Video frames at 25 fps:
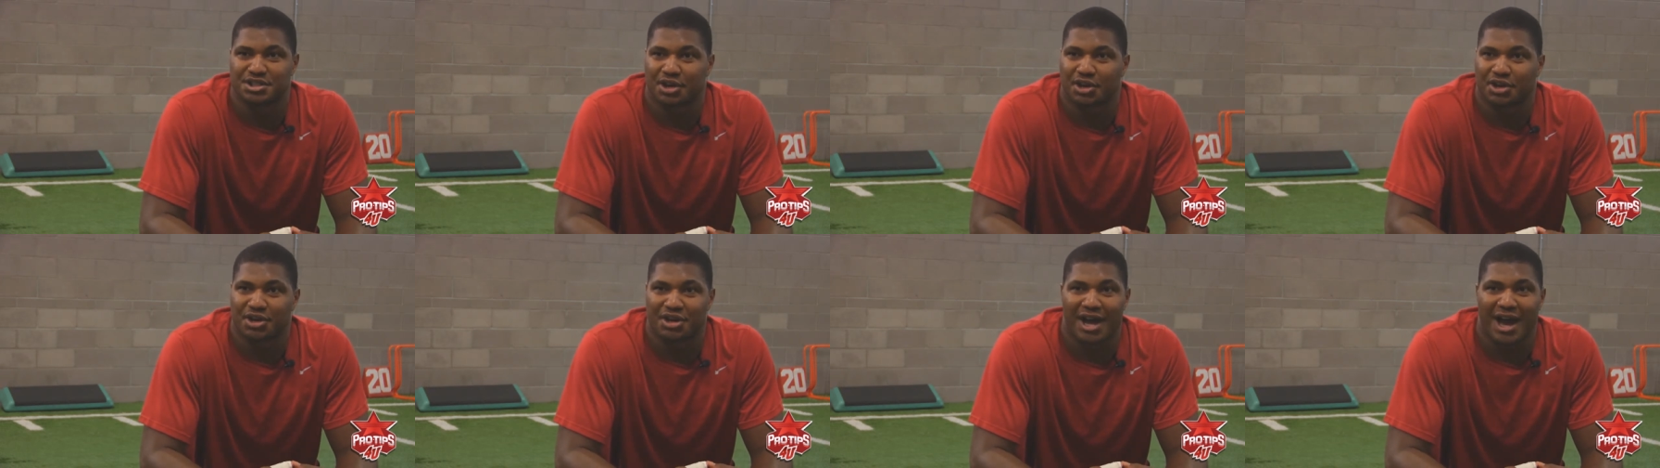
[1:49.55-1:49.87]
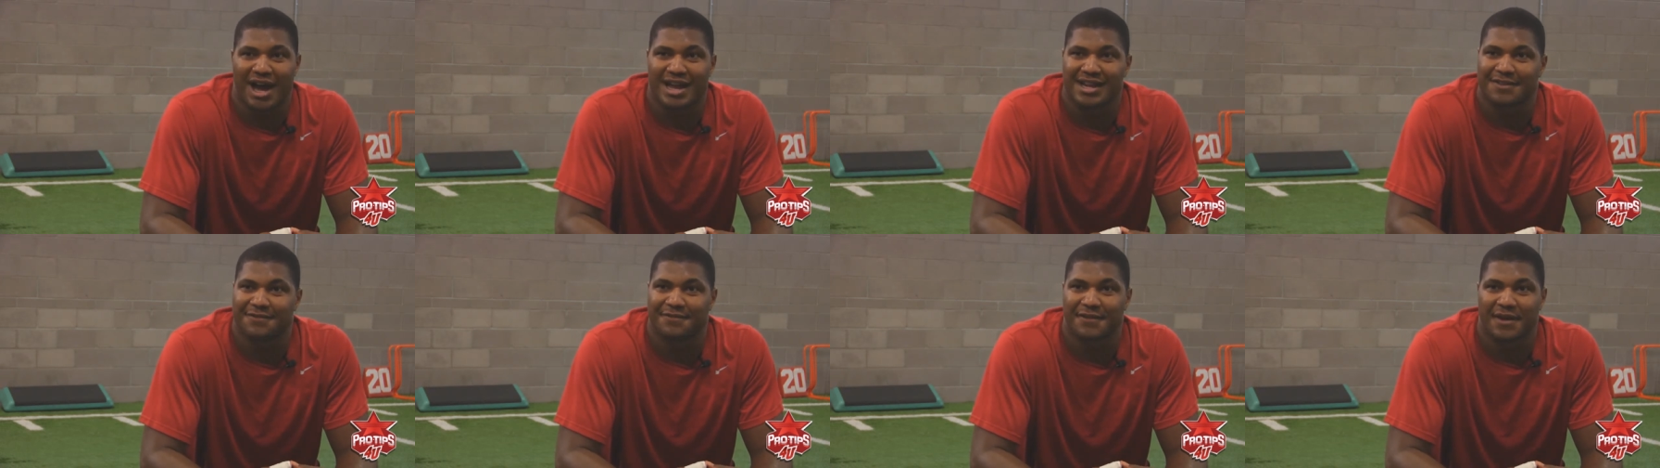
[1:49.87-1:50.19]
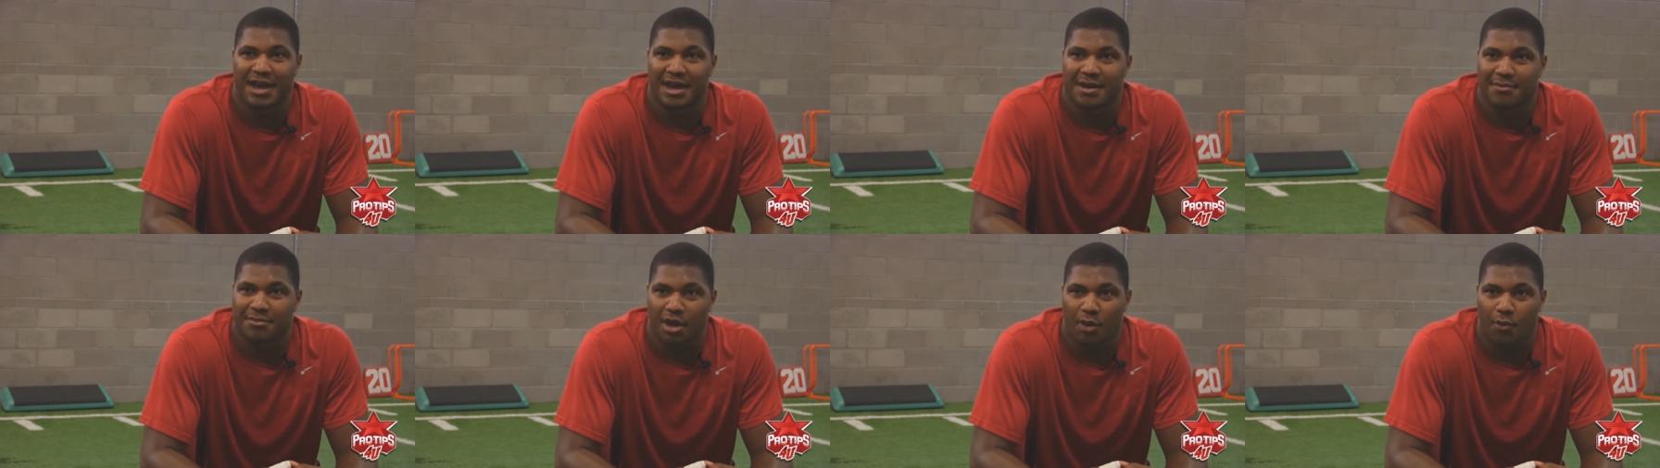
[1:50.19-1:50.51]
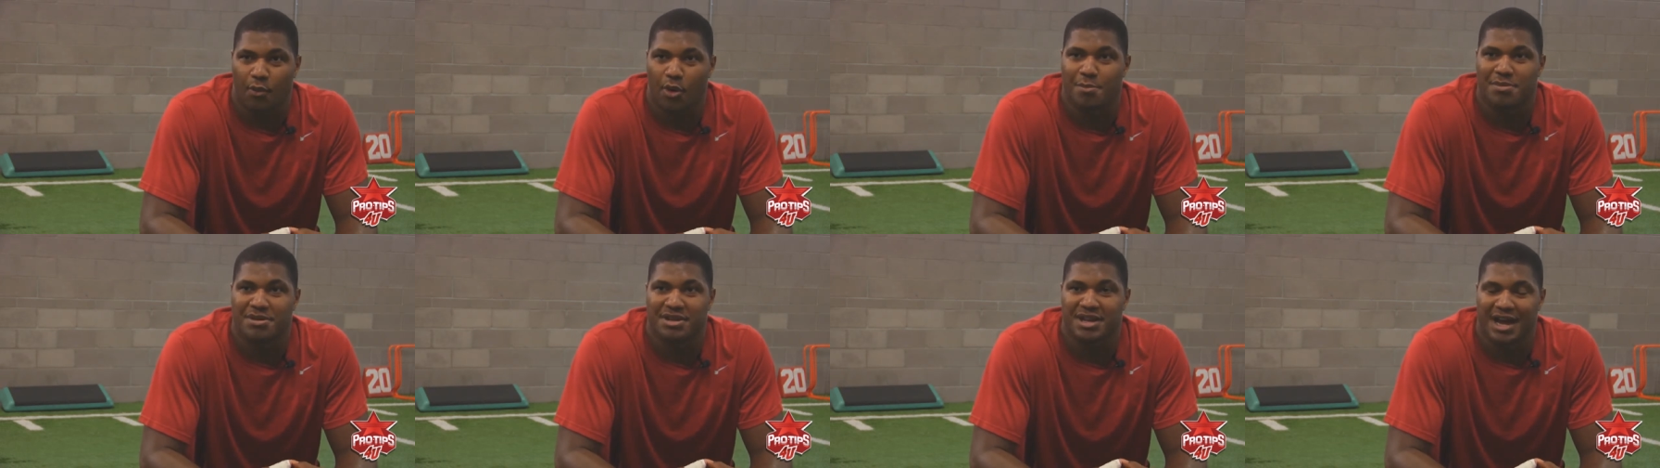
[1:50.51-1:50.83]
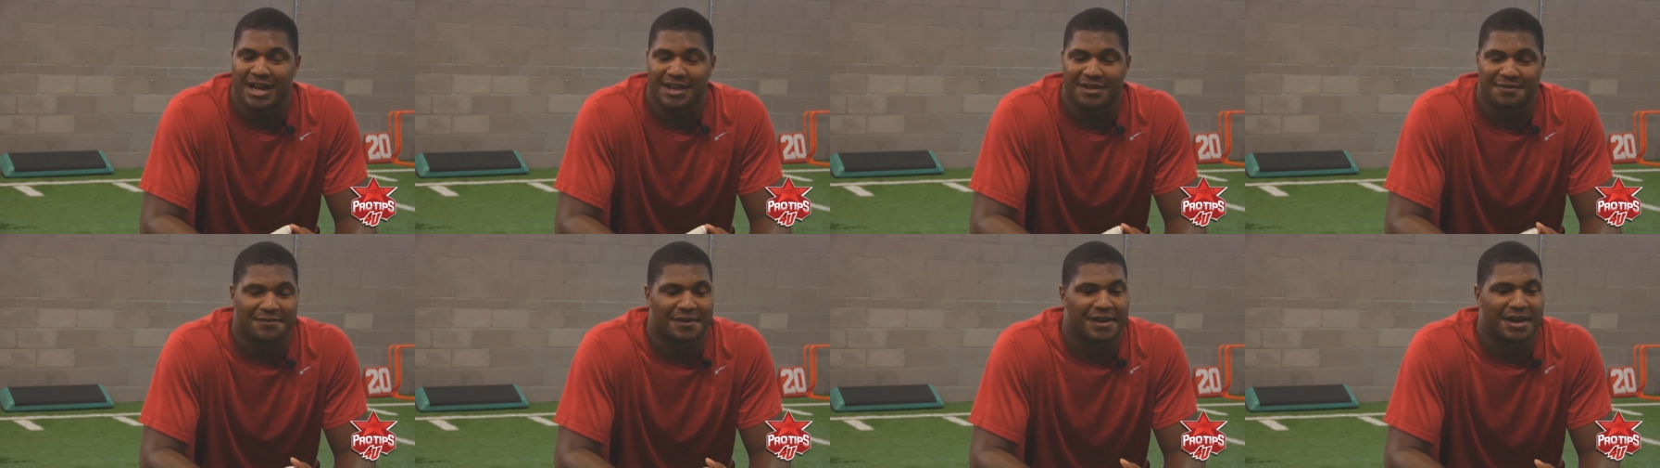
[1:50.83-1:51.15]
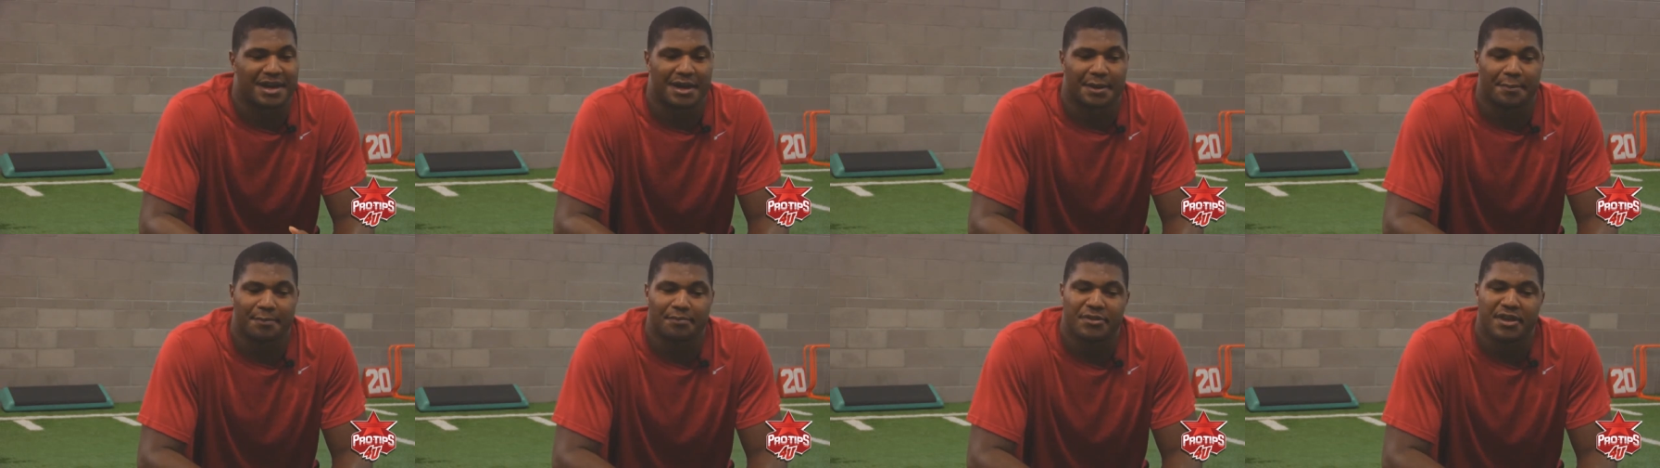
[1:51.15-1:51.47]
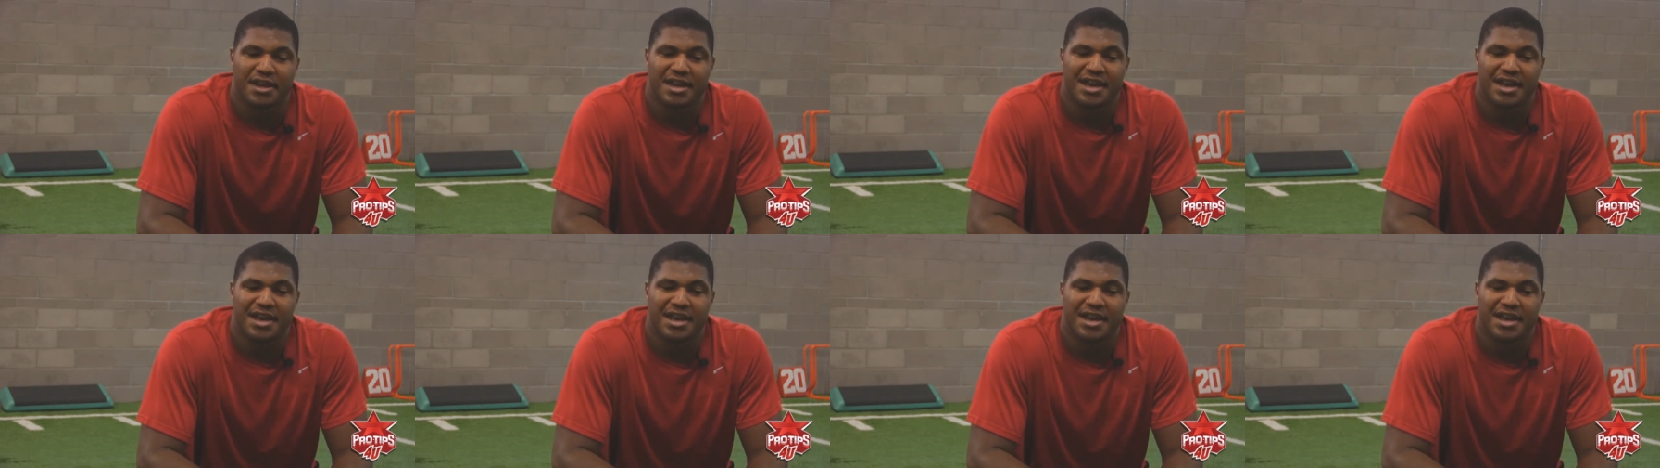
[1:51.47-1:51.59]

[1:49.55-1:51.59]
are in the Hall of Fame, I will be in the Hall of Fame.